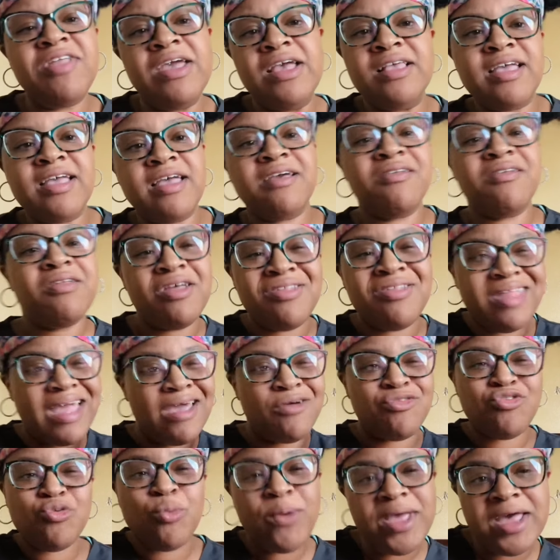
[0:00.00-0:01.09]
that they'll
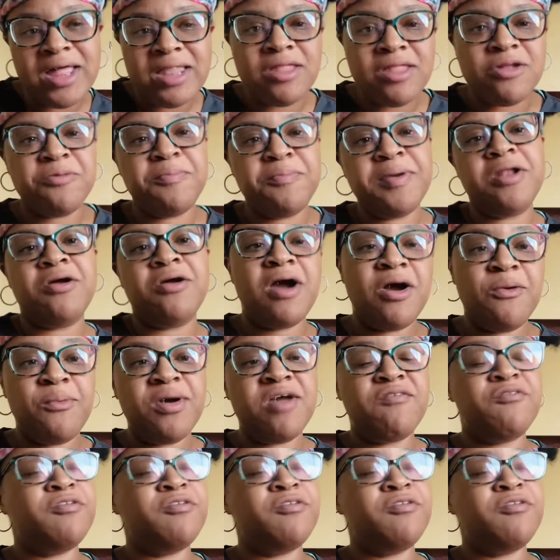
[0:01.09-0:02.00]
tweak a little bit or however.